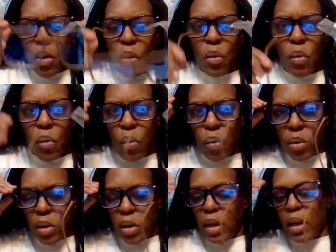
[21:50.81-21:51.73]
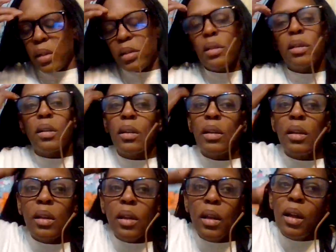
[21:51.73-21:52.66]
Oh, yes.
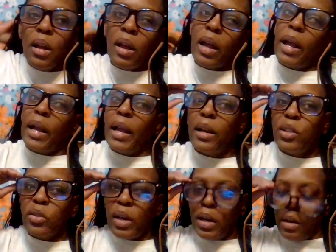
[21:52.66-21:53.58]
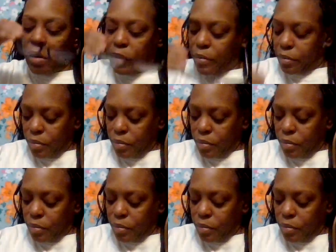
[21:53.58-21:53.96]
I gotta try it on.